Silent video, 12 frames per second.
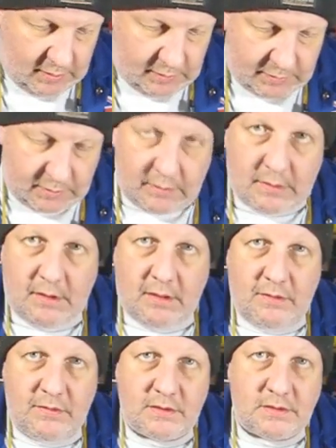so I can
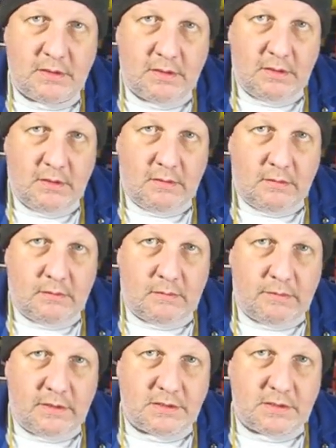get this all
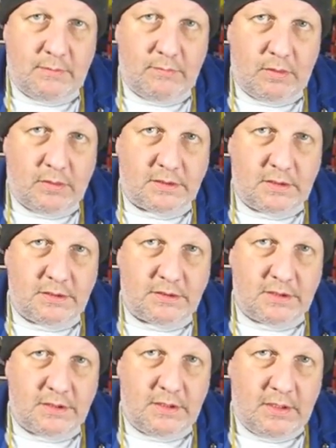reassembled and
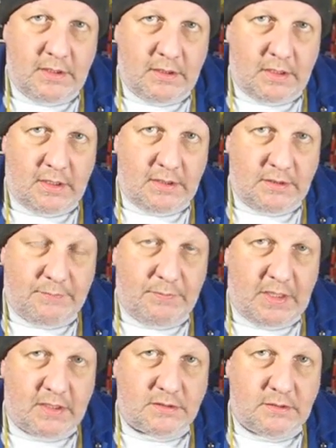done and
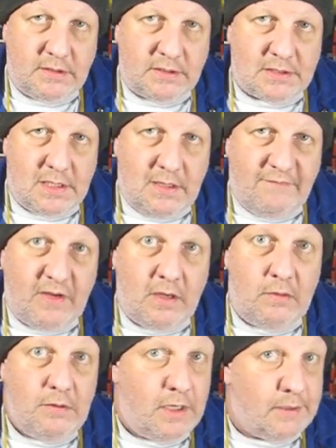back to its loving
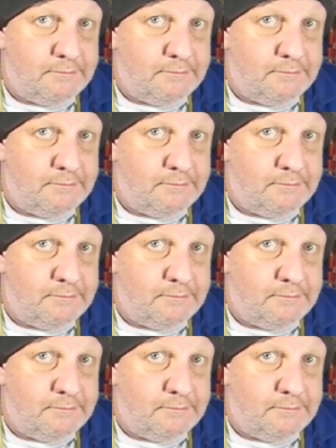owner.